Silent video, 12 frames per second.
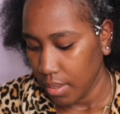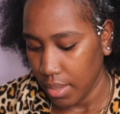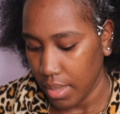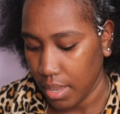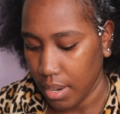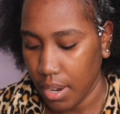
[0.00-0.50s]

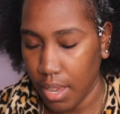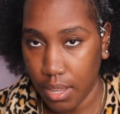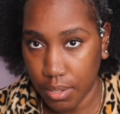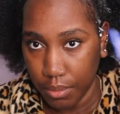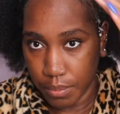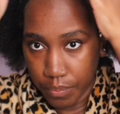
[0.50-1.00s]
and
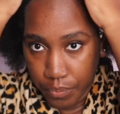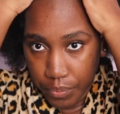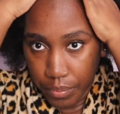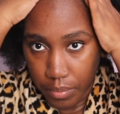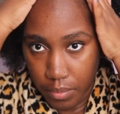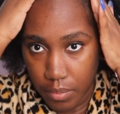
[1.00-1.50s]
now
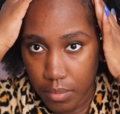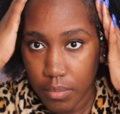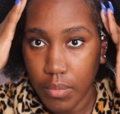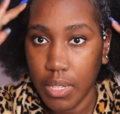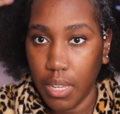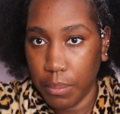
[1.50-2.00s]

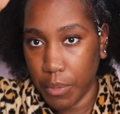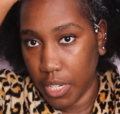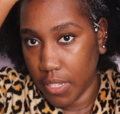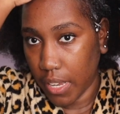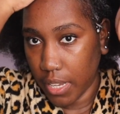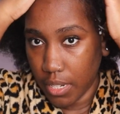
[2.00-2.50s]
I'm gonna
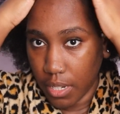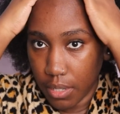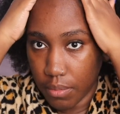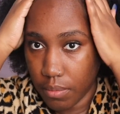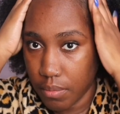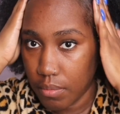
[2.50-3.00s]
tie it down.